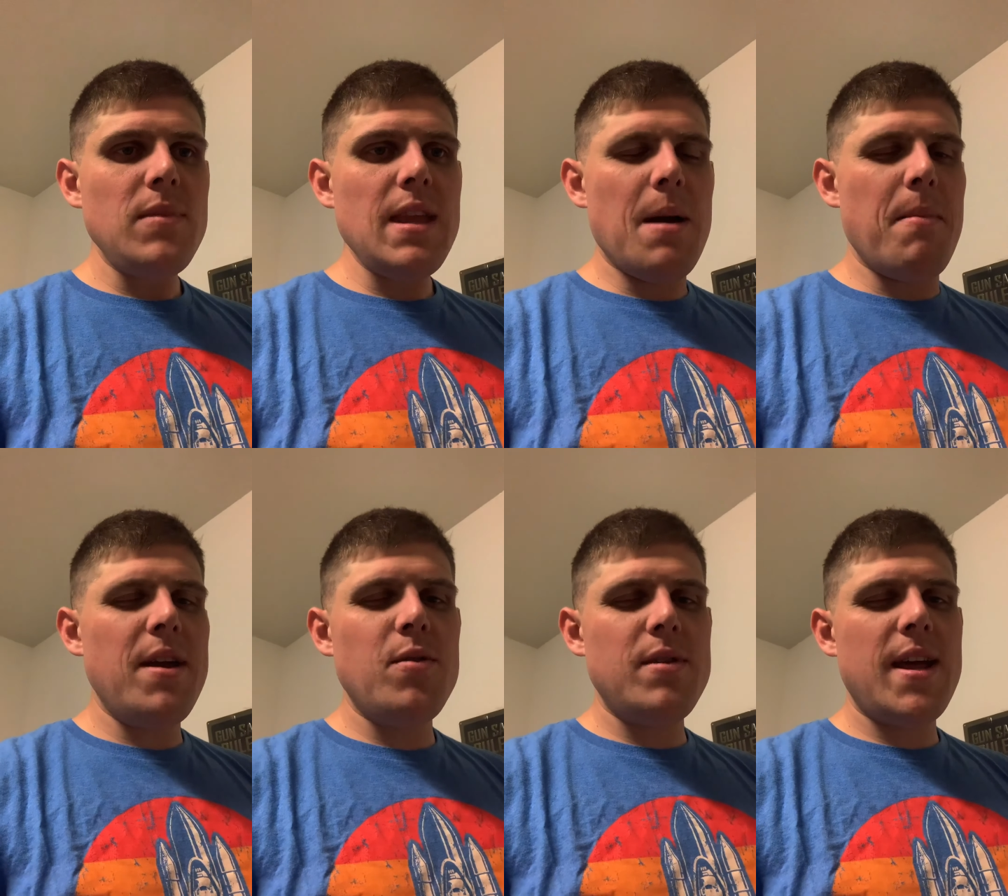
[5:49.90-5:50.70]
I may
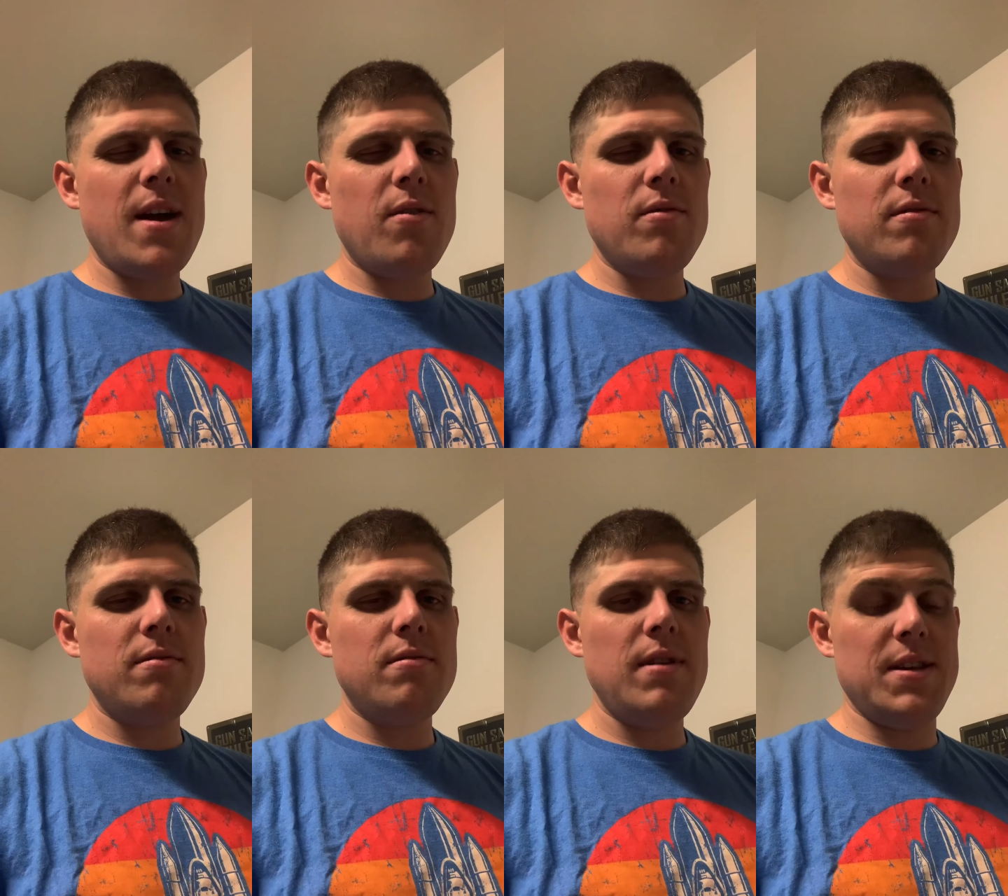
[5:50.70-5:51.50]
do it now.
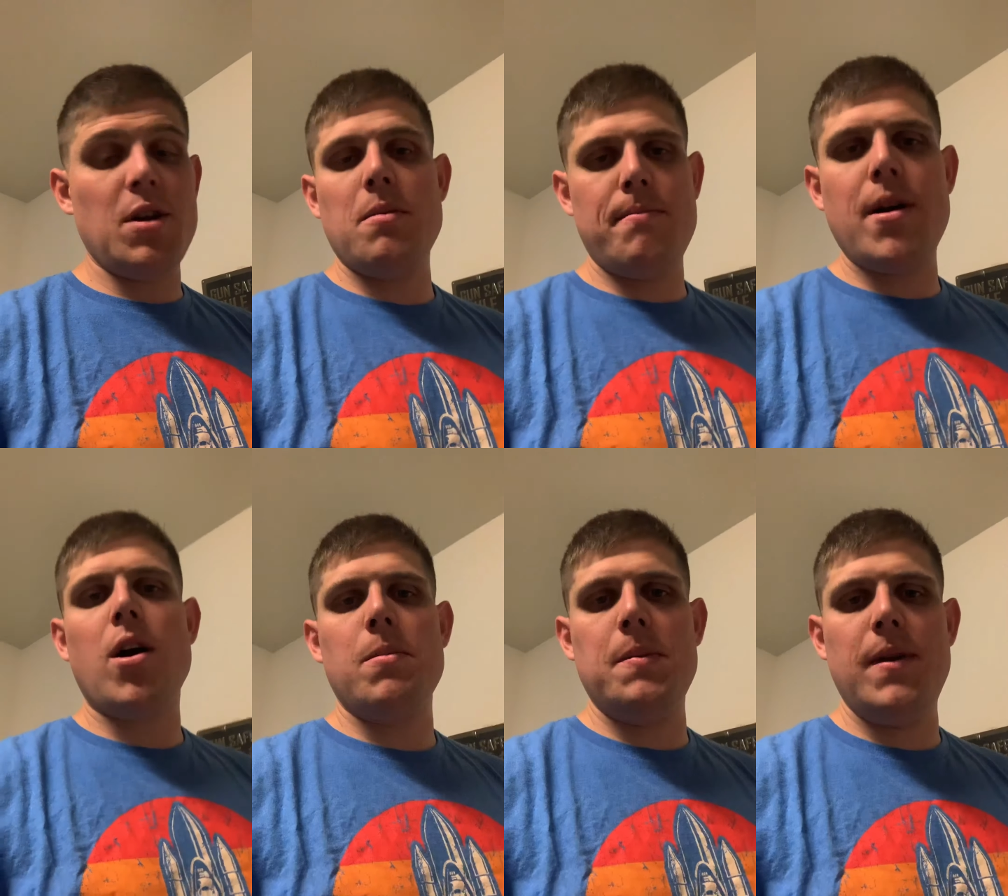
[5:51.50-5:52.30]
It's by
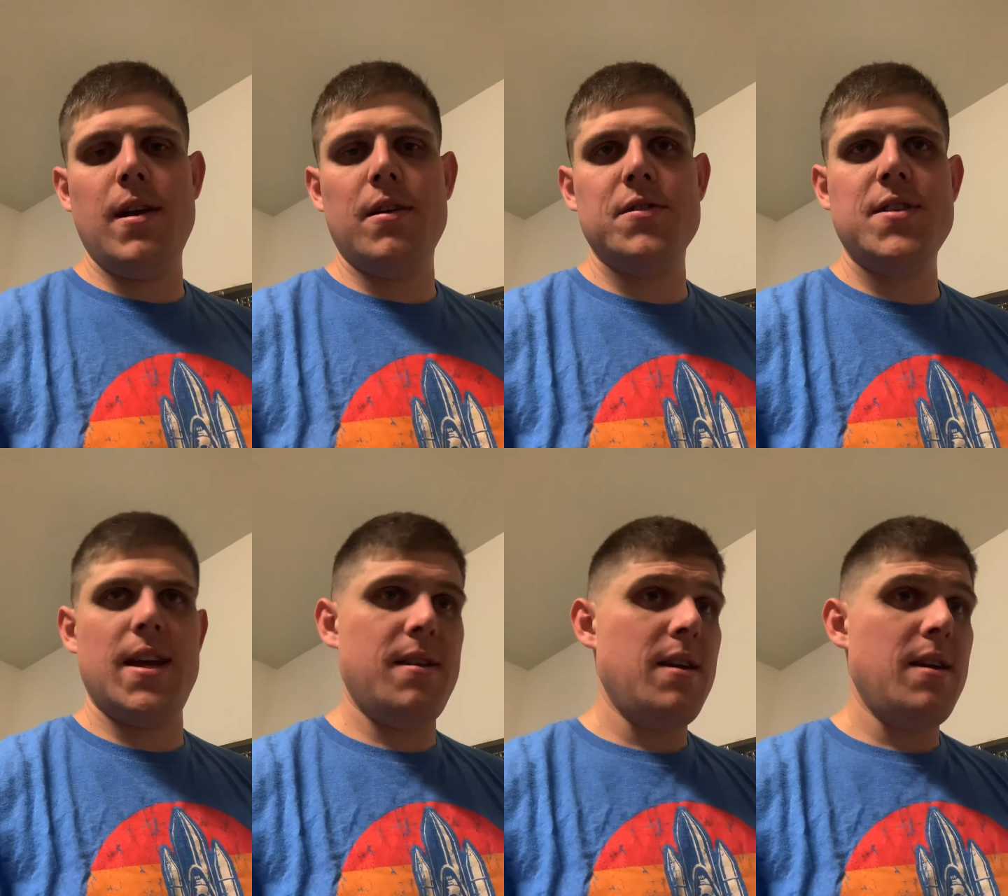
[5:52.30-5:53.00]
RBP, I'll just say it.